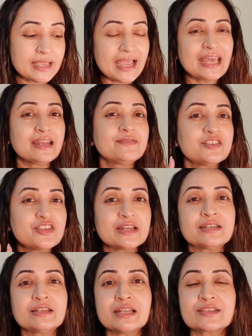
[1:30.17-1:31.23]
And if the
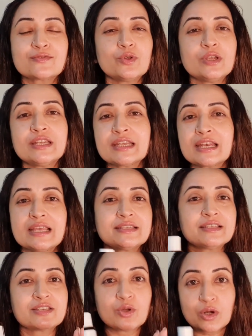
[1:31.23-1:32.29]
gentle exfoliating cleanser
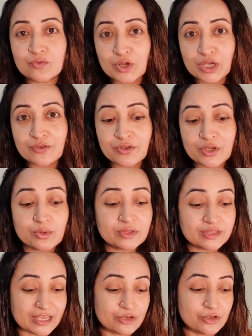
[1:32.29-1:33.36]
is not working for you,
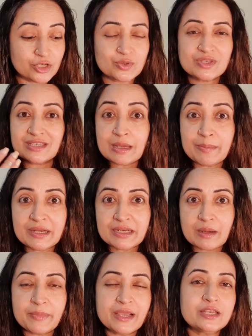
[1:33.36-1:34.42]
then you need to step it
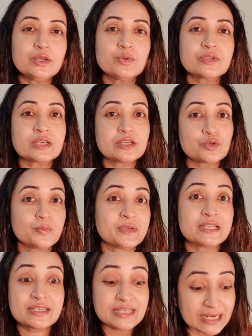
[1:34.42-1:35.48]
up and use a
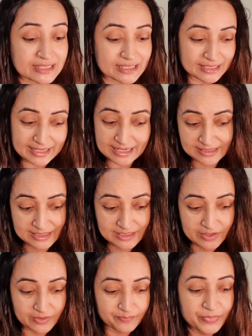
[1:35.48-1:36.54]
2% salicylic acid
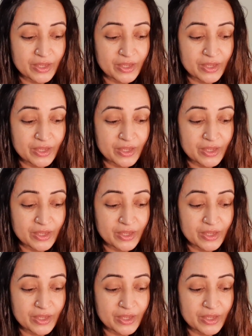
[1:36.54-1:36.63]
serum.